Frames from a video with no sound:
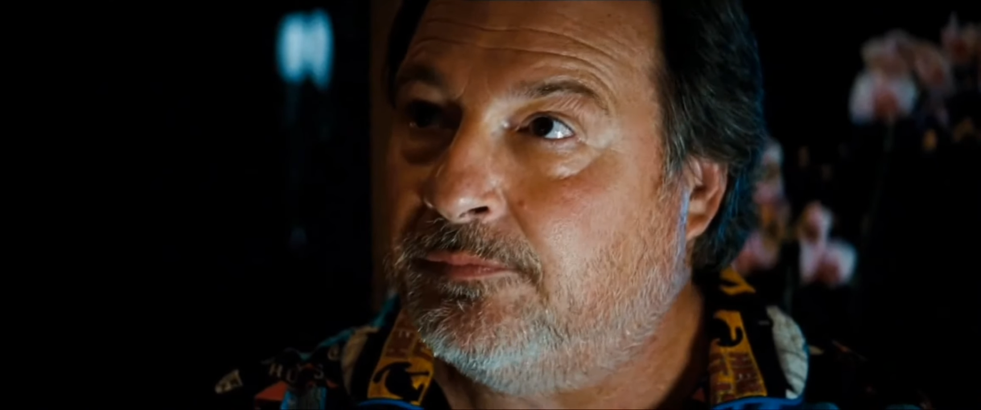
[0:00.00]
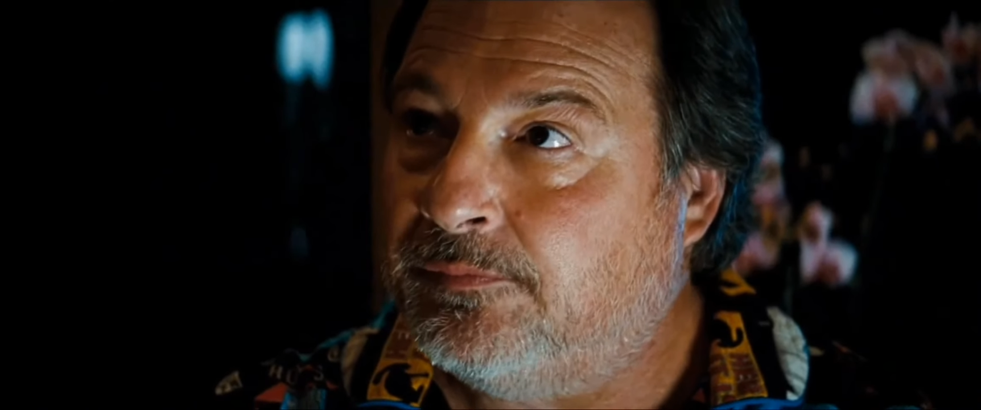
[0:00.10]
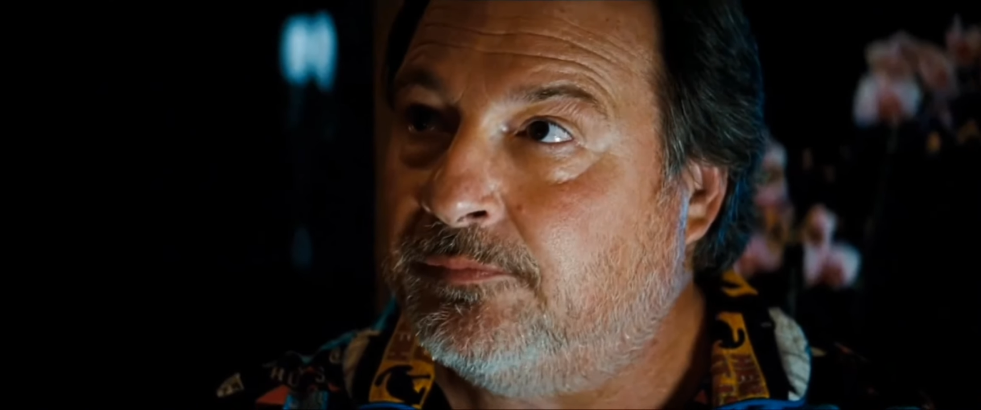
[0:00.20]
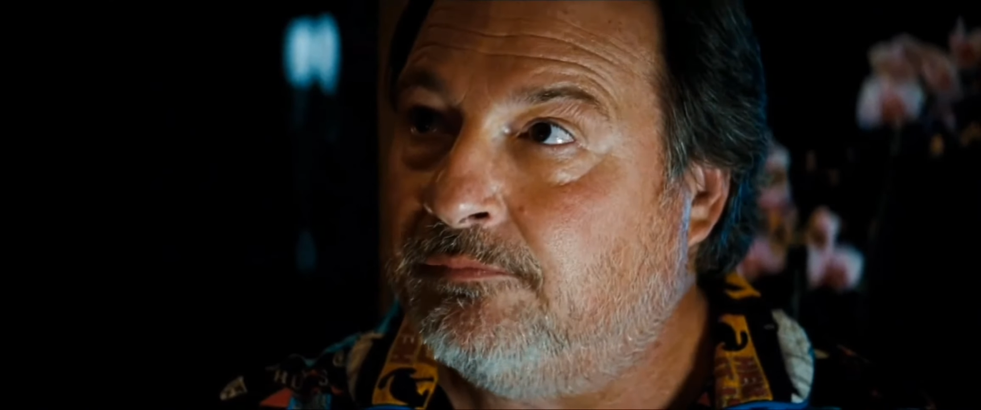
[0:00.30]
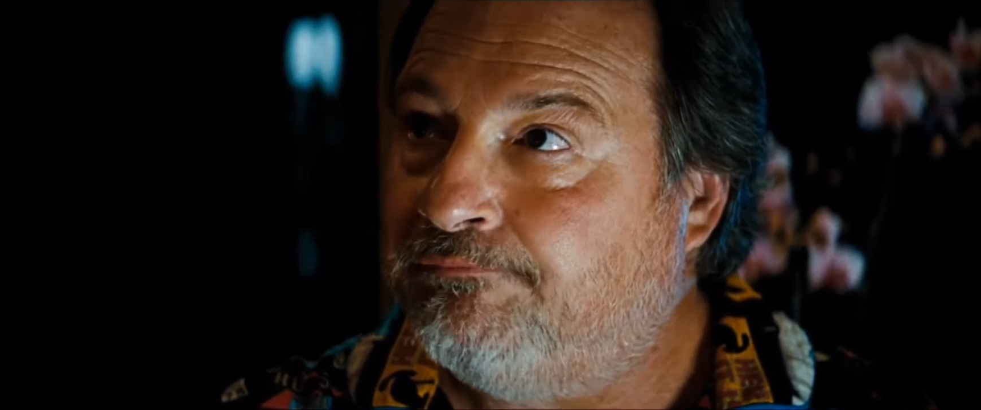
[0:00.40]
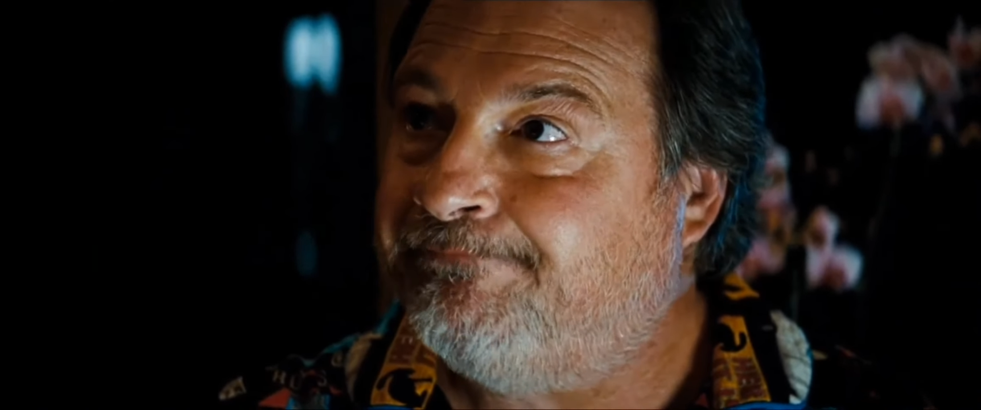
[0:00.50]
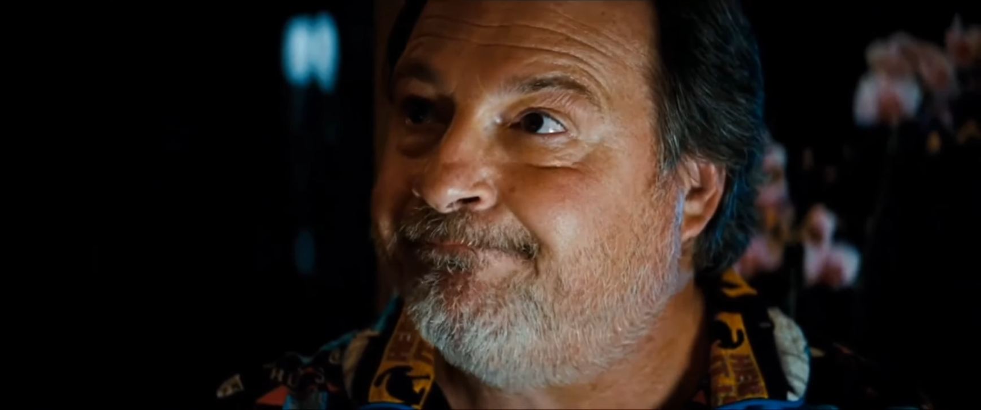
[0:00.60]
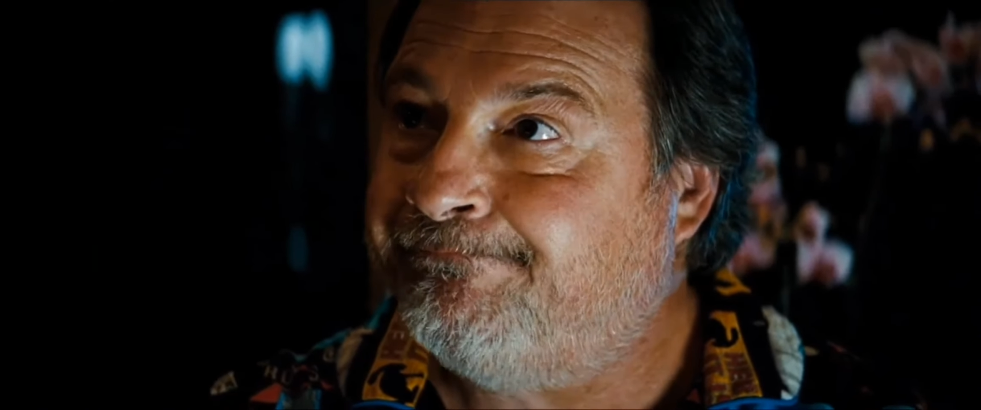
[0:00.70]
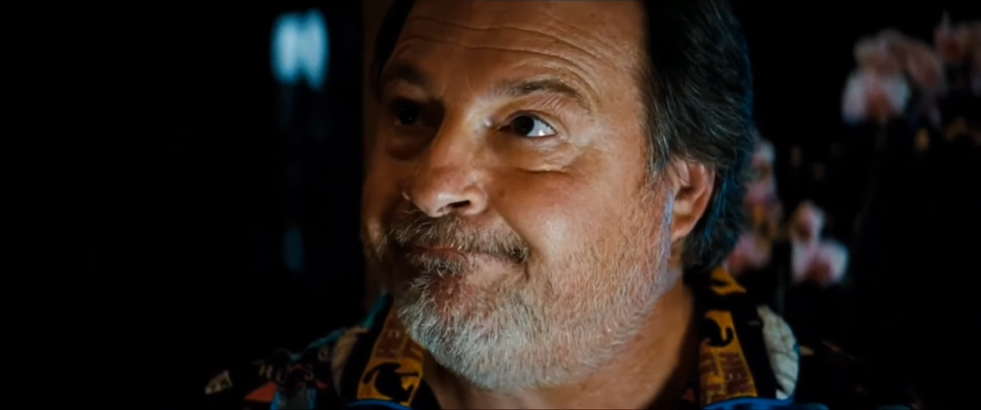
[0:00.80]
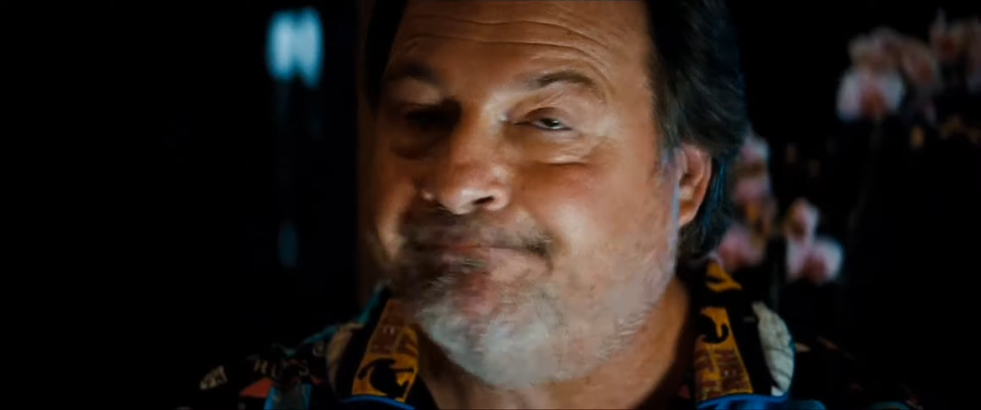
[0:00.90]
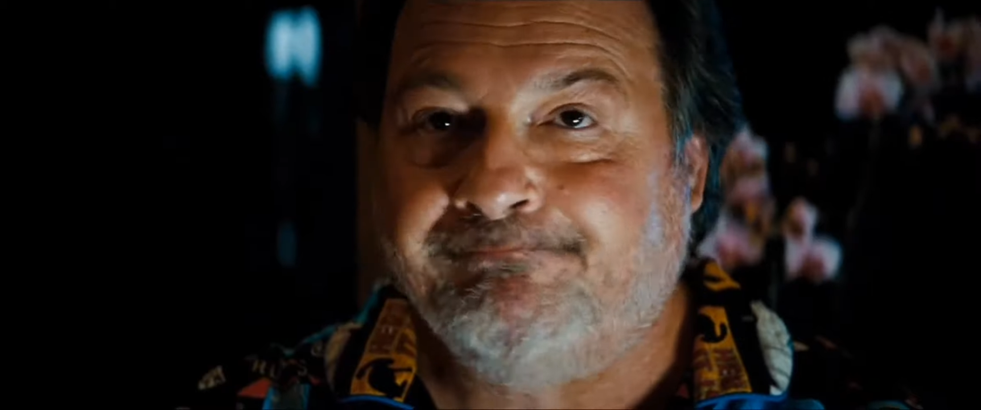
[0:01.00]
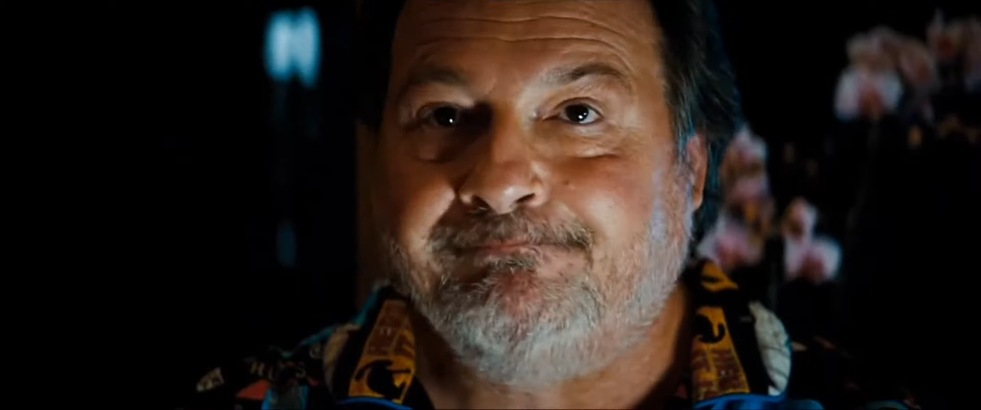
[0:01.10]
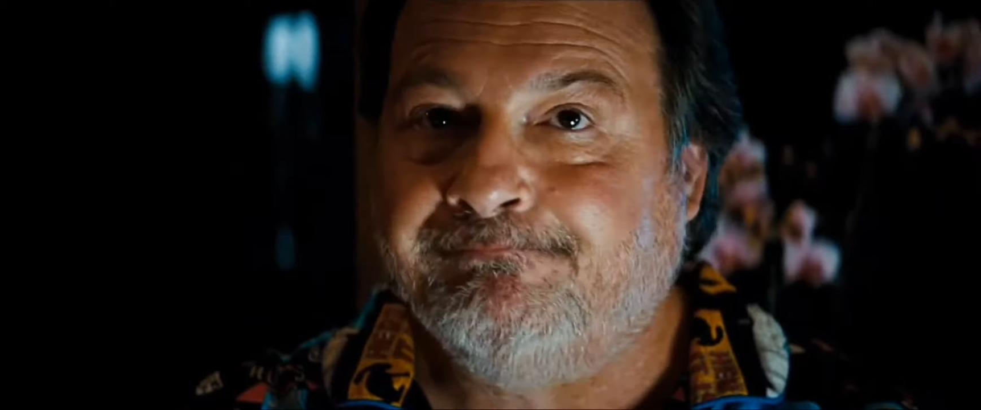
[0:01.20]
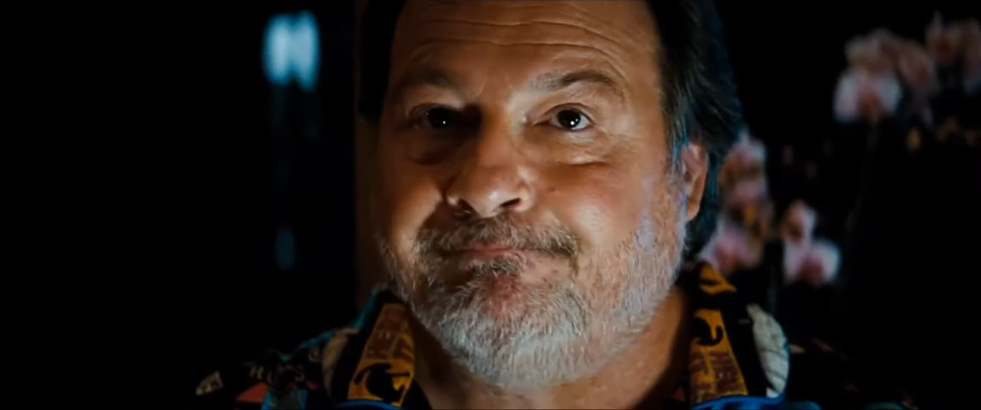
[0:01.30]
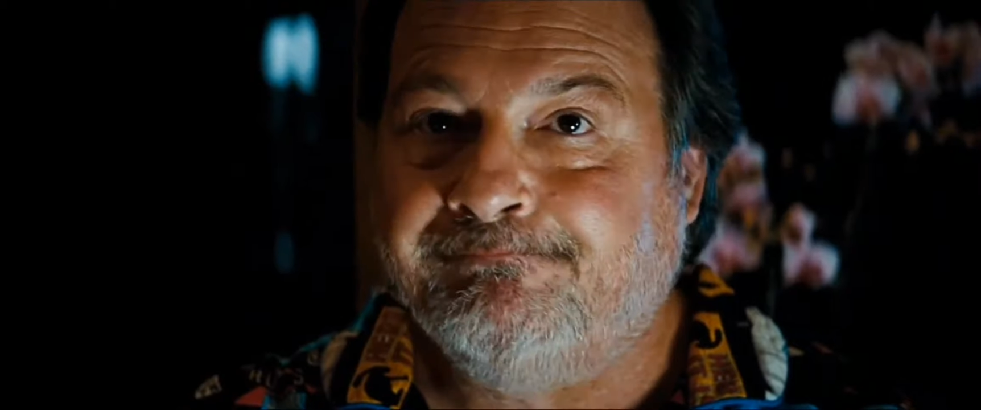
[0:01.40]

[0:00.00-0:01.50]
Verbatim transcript: when we had troubles, he